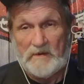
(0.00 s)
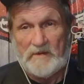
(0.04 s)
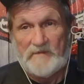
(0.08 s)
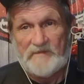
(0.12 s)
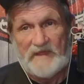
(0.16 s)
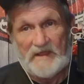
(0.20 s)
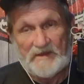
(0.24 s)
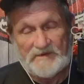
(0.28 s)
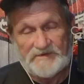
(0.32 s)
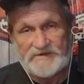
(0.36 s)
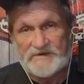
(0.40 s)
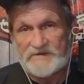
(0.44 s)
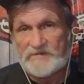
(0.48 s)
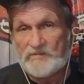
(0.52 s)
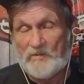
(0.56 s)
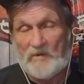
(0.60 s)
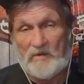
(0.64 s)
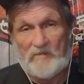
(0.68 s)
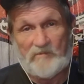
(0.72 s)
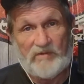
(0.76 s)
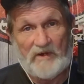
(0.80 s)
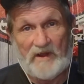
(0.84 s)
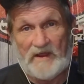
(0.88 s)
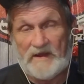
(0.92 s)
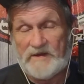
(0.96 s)
they just
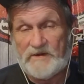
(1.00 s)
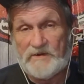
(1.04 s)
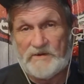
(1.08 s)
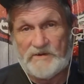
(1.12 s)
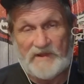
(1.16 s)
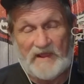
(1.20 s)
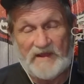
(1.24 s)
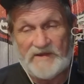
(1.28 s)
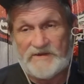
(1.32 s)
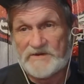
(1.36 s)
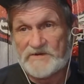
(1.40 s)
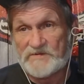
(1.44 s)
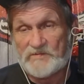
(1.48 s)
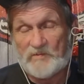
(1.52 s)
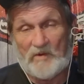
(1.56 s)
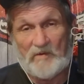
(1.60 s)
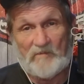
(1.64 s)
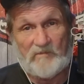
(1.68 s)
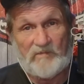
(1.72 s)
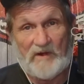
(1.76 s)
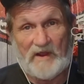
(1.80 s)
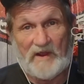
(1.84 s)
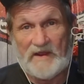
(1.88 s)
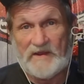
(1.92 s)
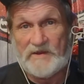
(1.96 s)
won't play
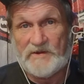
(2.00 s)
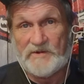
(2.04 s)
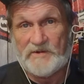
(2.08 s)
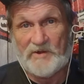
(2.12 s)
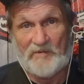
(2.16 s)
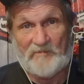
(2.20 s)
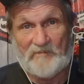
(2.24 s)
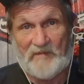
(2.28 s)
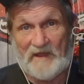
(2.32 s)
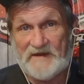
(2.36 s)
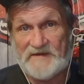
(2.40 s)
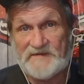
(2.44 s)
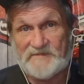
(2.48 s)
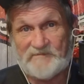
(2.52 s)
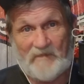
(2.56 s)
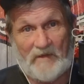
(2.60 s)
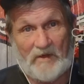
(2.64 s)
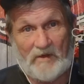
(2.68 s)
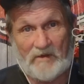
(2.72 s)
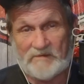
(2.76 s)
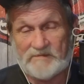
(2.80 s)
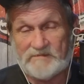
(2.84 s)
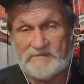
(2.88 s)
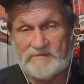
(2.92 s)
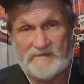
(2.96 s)

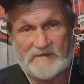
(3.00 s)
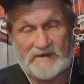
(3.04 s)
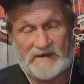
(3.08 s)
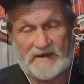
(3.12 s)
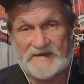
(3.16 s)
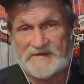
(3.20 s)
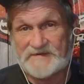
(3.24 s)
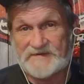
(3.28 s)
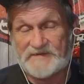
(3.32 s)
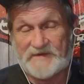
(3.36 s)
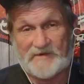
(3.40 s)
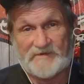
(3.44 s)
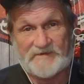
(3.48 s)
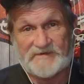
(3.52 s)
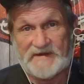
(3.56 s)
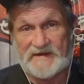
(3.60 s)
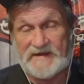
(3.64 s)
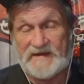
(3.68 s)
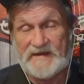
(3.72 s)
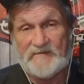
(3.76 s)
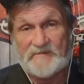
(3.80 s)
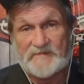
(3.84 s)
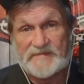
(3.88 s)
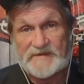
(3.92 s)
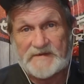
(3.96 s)
baseball against their
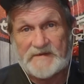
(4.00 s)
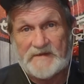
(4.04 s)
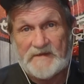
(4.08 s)
teams.